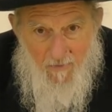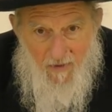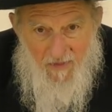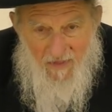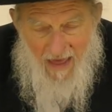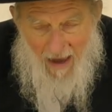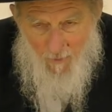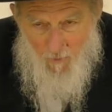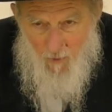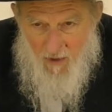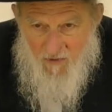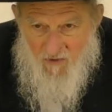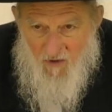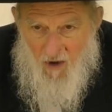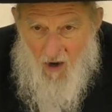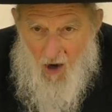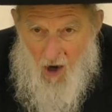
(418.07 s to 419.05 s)
That
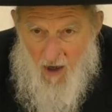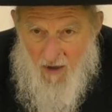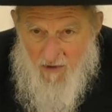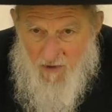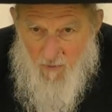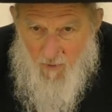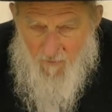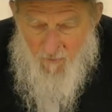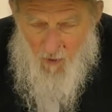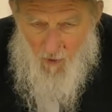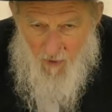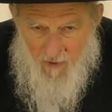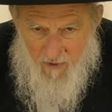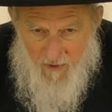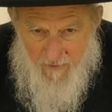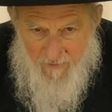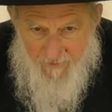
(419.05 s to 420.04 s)
one's hard to
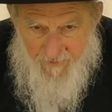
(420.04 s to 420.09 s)
avoid.